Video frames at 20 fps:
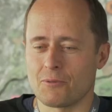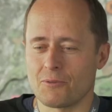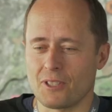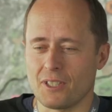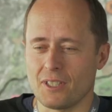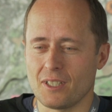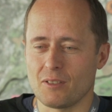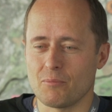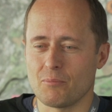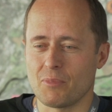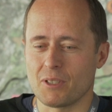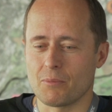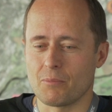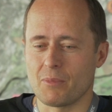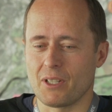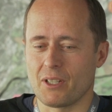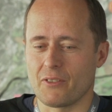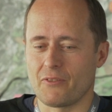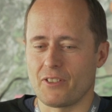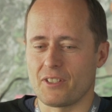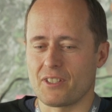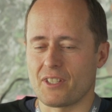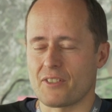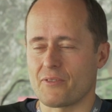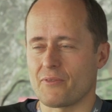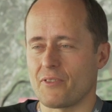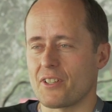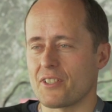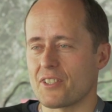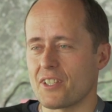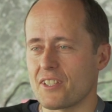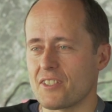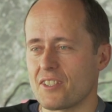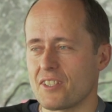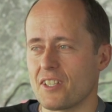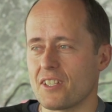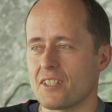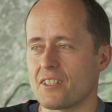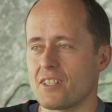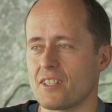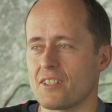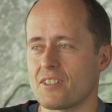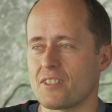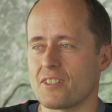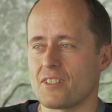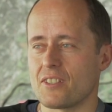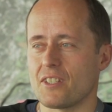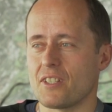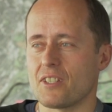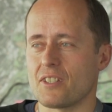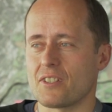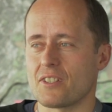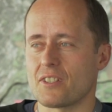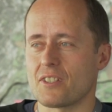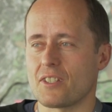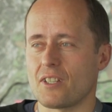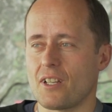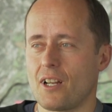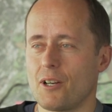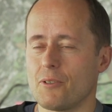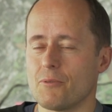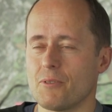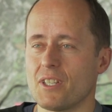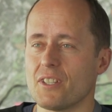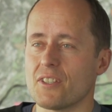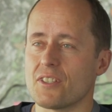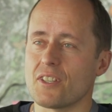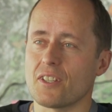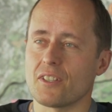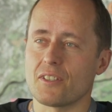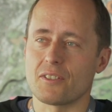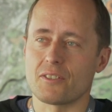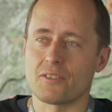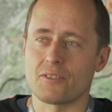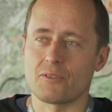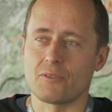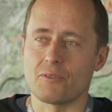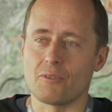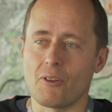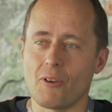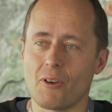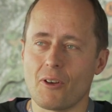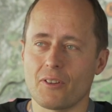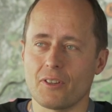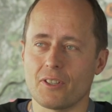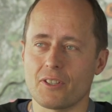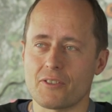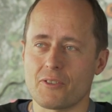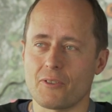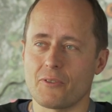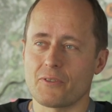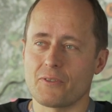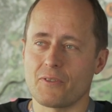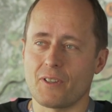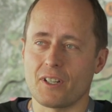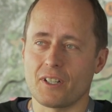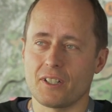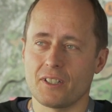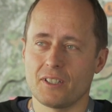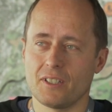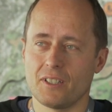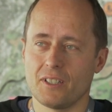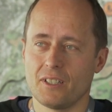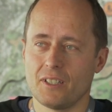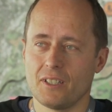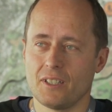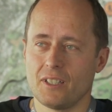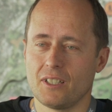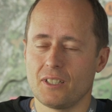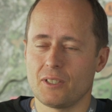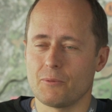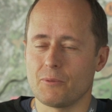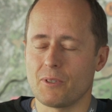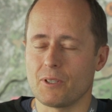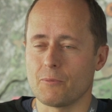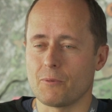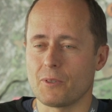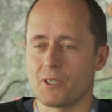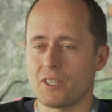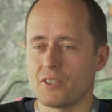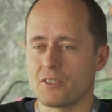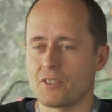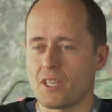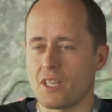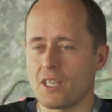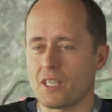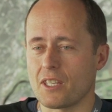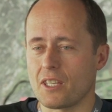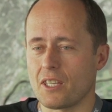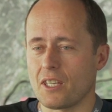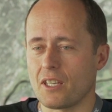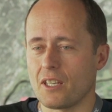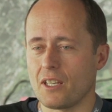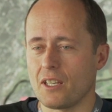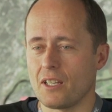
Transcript: real big benefit, as far as I see it, is how easy it is to learn the software. We can take